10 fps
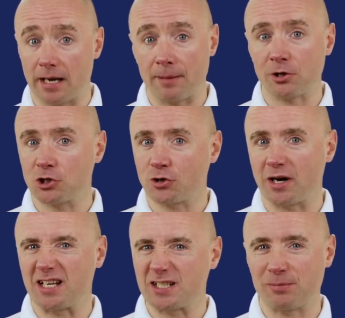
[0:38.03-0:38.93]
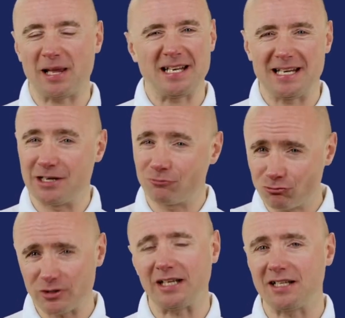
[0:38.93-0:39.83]
and I'm going to try and explain it in a
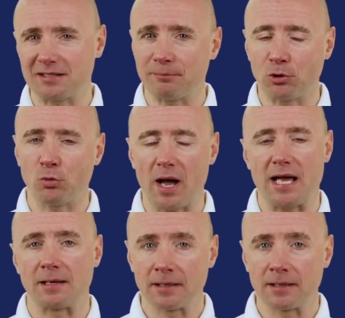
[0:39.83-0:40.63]
really simple way.